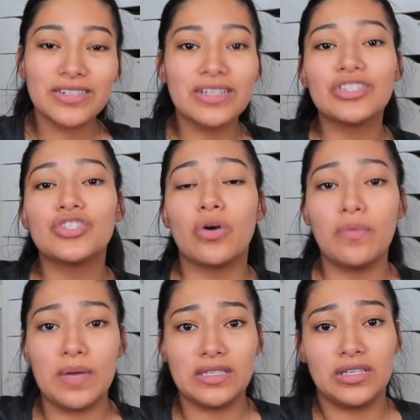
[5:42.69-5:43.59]
It's so
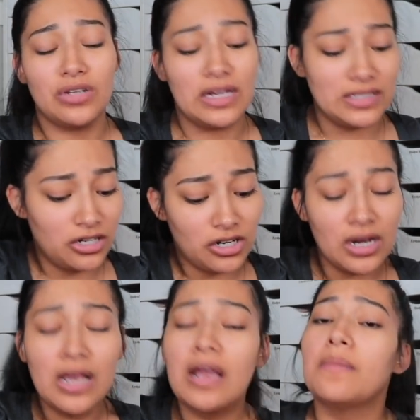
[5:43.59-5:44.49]
amazing. You guys hear
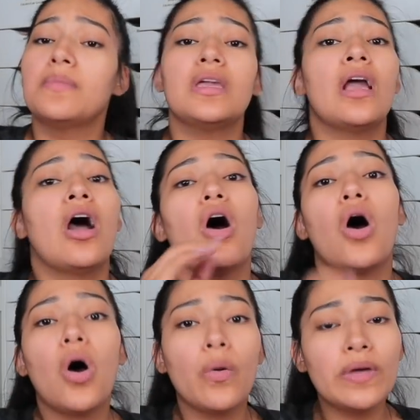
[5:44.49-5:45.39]
me
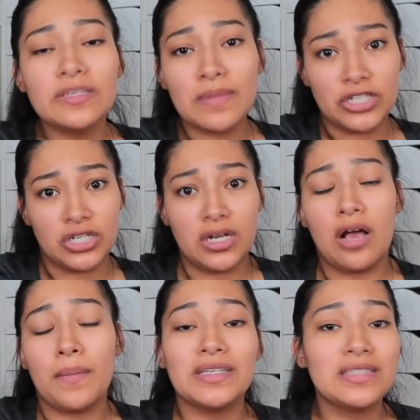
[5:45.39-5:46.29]
always mention it
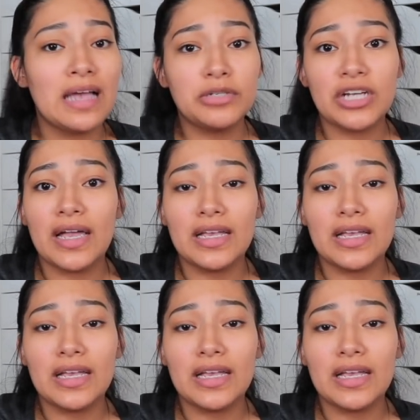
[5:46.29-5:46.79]
on my Snapchat,